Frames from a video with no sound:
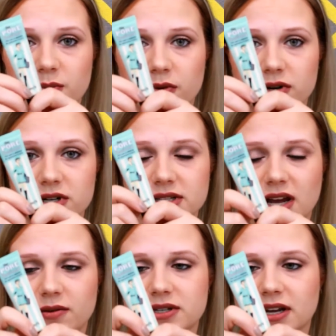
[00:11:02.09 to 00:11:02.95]
pores,
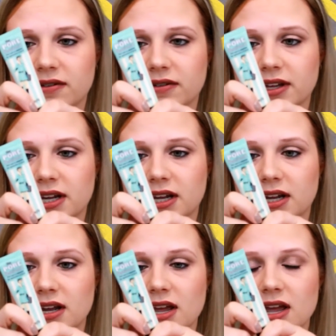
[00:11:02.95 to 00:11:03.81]
I would
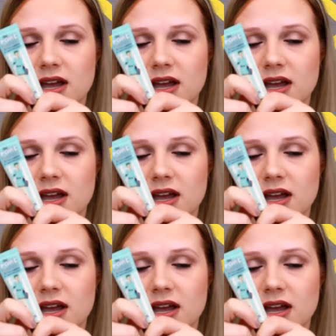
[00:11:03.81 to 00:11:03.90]
definitely,